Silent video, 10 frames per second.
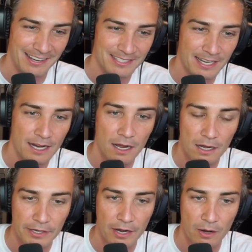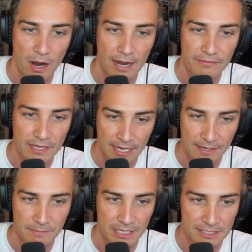I was like, oh no, I've
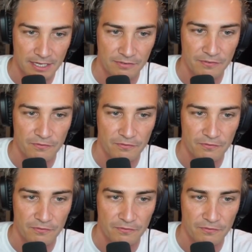keyed myself